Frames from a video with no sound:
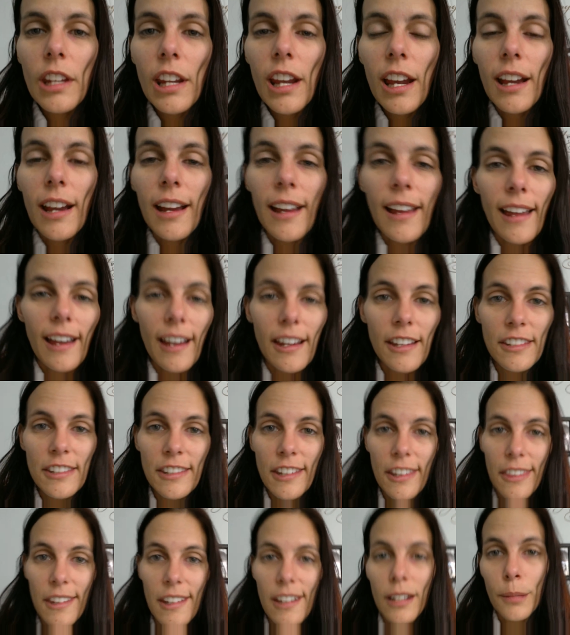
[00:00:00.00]
I asked
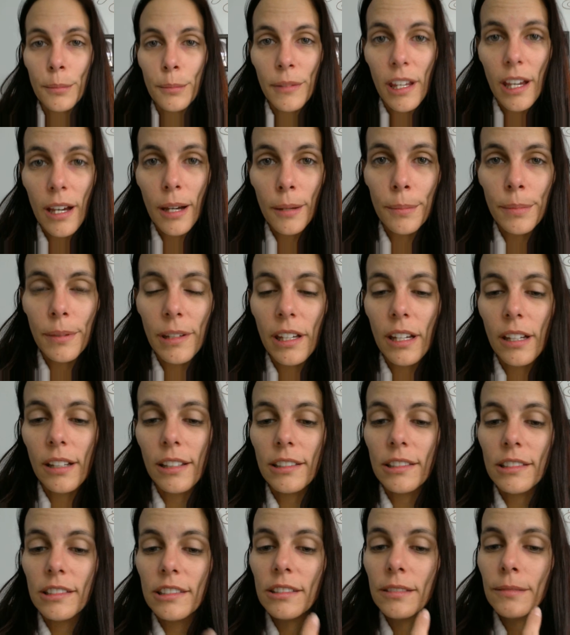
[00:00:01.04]
that they numb me up
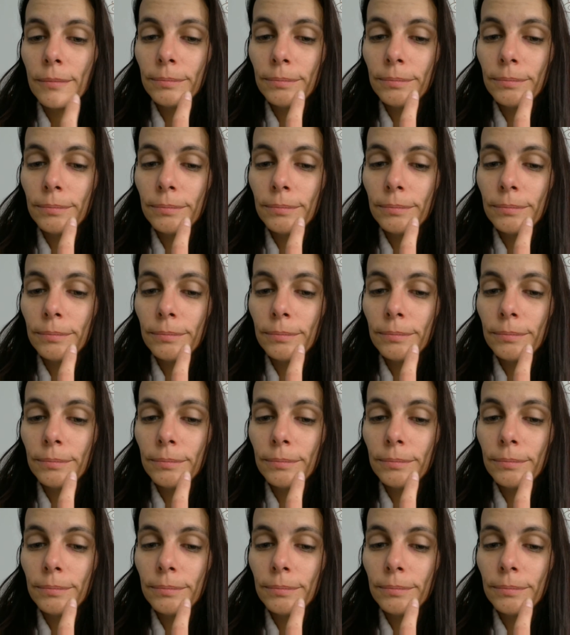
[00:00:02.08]
because